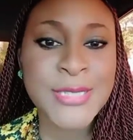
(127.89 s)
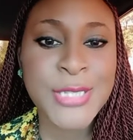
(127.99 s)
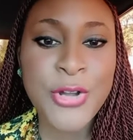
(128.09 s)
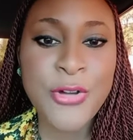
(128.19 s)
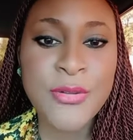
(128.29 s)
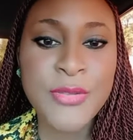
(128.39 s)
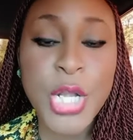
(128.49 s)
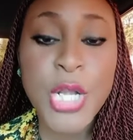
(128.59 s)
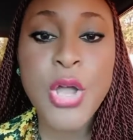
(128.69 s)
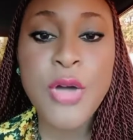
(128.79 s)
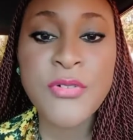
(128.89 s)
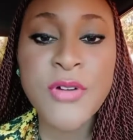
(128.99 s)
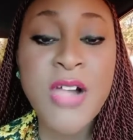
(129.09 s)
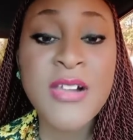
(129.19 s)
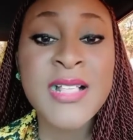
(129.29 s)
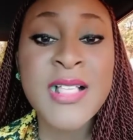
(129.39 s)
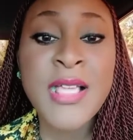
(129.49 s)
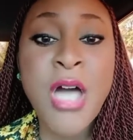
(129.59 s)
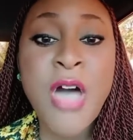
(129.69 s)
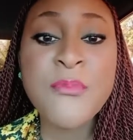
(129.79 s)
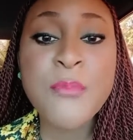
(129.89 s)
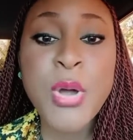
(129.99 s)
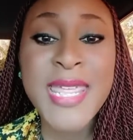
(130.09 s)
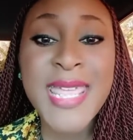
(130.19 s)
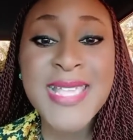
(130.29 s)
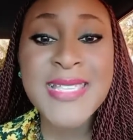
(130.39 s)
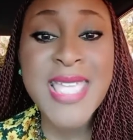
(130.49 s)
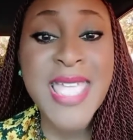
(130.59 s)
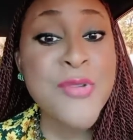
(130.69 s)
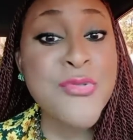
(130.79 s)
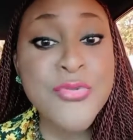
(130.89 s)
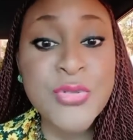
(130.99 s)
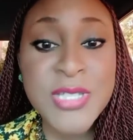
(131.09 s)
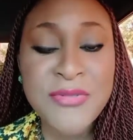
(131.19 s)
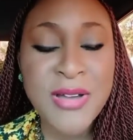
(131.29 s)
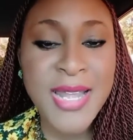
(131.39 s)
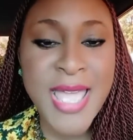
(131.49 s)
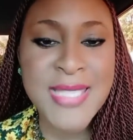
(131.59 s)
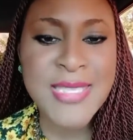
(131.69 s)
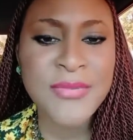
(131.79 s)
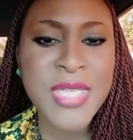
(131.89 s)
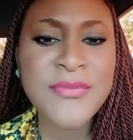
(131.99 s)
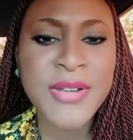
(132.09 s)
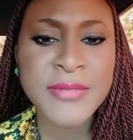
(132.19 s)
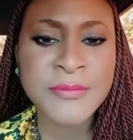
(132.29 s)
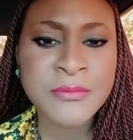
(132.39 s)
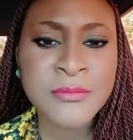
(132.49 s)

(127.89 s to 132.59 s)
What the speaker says: You know, the love of money is a root of all kinds of evil.